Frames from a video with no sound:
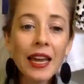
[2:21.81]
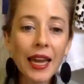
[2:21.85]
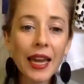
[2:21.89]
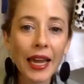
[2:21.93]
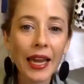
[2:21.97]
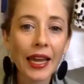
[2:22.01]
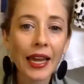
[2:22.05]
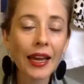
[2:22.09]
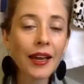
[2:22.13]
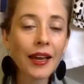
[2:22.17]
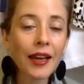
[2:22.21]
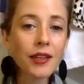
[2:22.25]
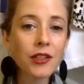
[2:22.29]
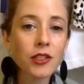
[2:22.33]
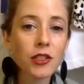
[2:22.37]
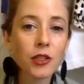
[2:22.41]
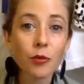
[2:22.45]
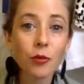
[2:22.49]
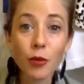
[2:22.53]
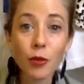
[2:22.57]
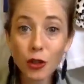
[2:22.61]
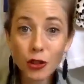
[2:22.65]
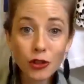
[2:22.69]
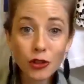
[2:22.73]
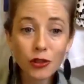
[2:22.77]
and
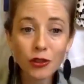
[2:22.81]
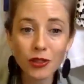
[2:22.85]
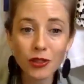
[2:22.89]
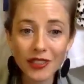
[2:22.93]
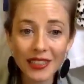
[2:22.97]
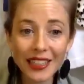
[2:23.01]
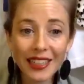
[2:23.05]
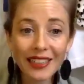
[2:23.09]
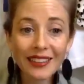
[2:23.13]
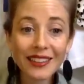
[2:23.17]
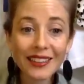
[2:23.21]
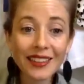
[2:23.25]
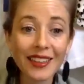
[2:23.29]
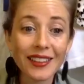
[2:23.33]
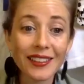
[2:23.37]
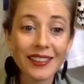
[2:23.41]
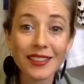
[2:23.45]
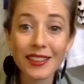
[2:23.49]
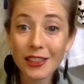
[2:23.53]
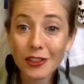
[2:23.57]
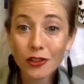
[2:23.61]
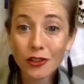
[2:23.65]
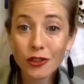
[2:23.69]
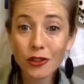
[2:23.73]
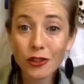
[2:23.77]
personal styling as an
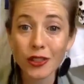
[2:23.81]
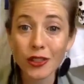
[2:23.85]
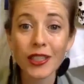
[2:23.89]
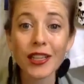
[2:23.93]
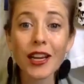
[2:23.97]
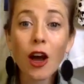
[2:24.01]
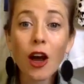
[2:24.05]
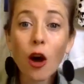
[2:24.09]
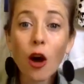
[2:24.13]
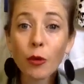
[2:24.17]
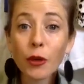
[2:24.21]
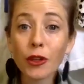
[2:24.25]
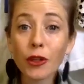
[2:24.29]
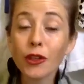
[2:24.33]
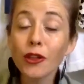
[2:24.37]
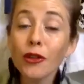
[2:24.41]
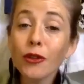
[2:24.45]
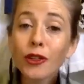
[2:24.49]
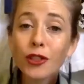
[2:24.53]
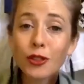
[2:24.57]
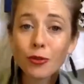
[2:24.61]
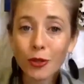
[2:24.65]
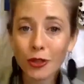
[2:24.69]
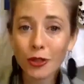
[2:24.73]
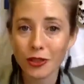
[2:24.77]
industry and helping you
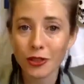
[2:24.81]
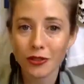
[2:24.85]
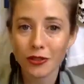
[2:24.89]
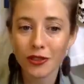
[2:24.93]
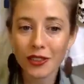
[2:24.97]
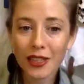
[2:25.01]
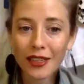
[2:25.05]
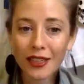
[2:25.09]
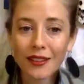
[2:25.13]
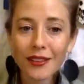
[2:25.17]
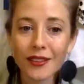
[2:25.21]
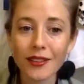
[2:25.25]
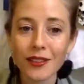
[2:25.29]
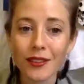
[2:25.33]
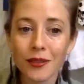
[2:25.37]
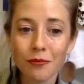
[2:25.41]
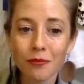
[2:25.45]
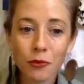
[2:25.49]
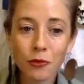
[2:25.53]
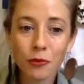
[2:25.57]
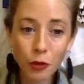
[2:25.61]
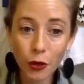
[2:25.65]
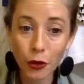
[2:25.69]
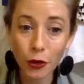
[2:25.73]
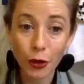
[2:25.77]
as a personal stylist
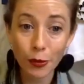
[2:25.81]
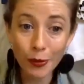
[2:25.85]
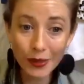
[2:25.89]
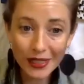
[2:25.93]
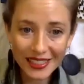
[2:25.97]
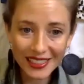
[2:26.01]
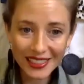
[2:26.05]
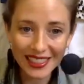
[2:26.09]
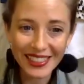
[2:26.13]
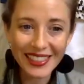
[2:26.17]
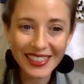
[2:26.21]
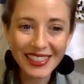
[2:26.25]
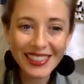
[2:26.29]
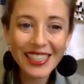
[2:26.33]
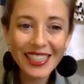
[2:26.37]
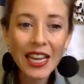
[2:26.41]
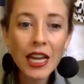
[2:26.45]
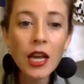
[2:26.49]
grow your business.